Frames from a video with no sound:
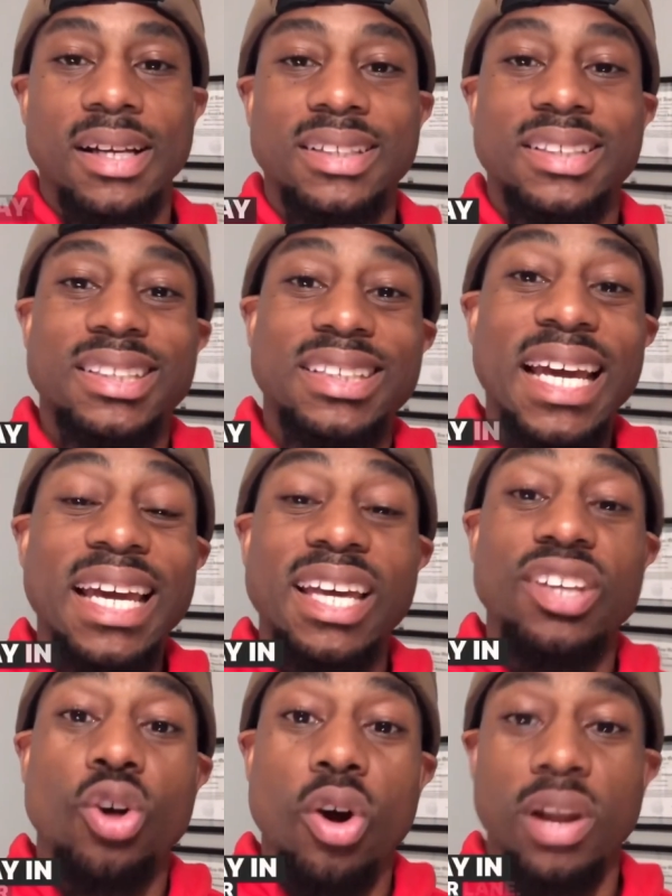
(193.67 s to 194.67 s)
Stay
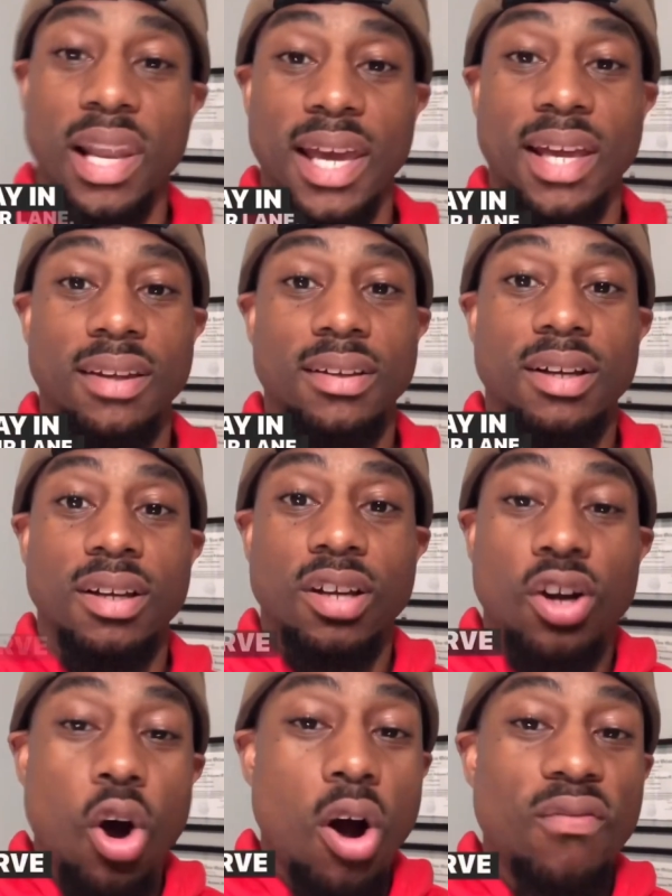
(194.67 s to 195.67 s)
in your lane.
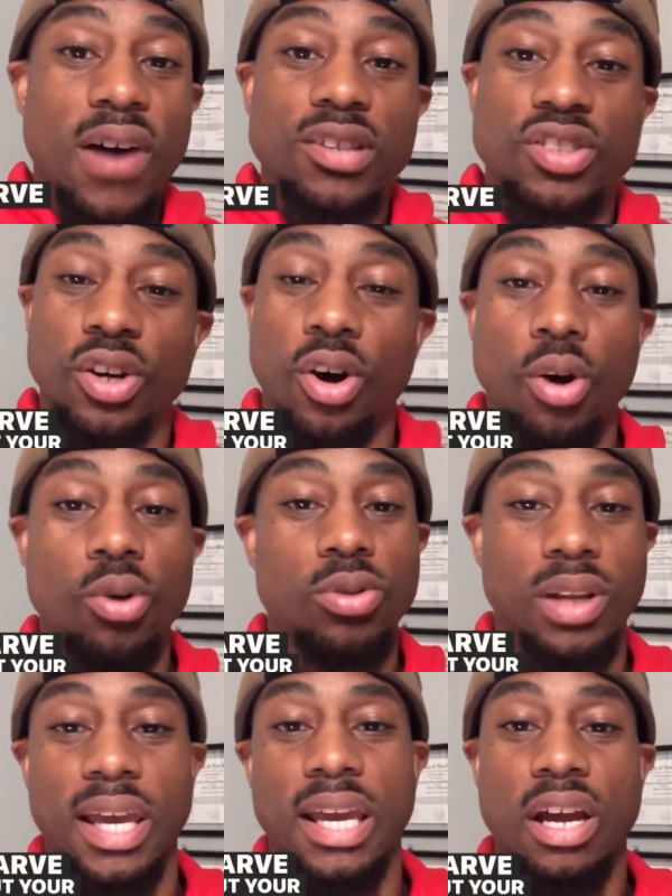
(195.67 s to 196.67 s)
Carve out your
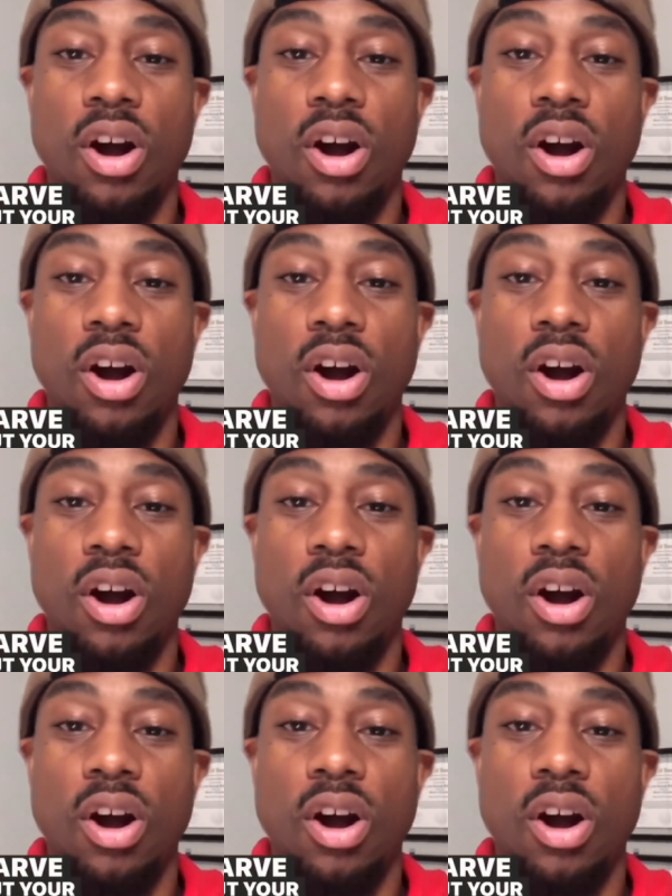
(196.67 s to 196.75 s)
own lane.